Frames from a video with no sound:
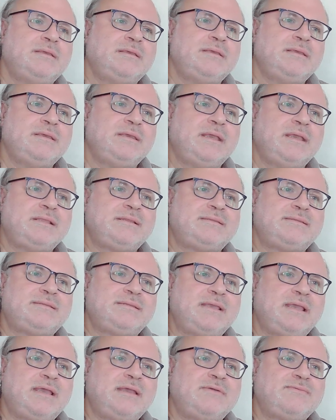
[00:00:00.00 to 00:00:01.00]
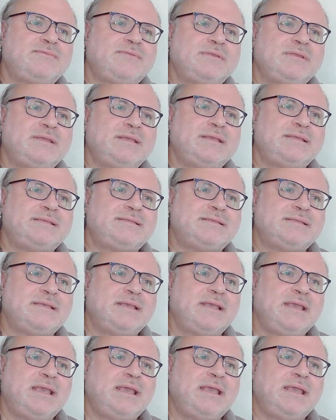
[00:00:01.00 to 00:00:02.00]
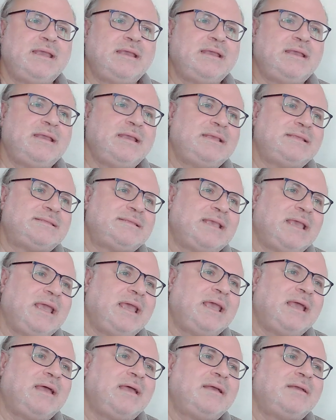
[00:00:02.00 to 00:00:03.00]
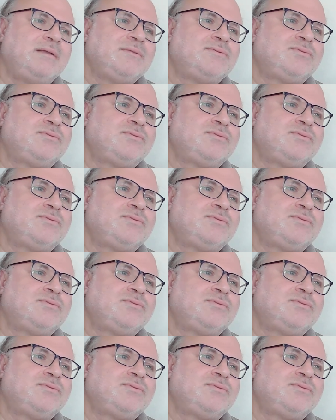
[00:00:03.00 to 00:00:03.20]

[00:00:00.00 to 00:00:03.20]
He had served as a as heir